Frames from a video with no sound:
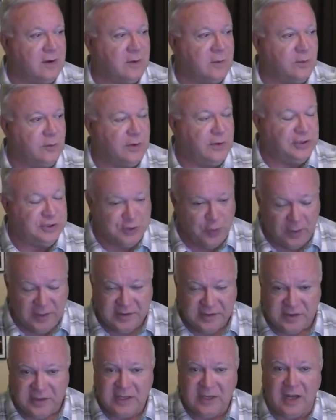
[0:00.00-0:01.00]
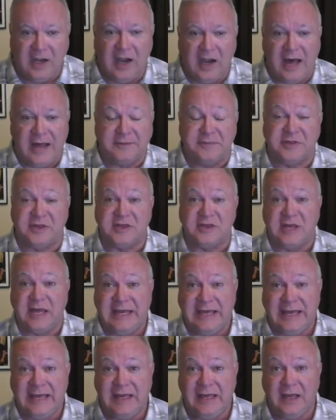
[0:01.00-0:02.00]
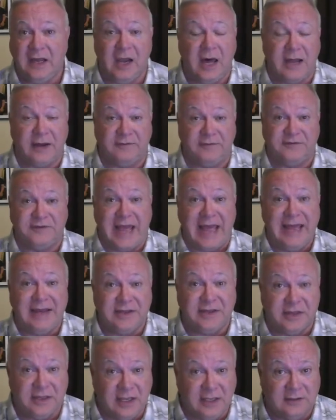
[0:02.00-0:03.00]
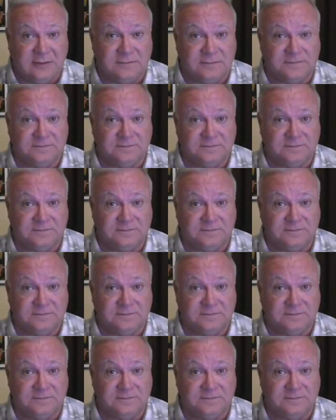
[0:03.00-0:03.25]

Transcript: rejoicing, a lot of singing, a lot of dancing.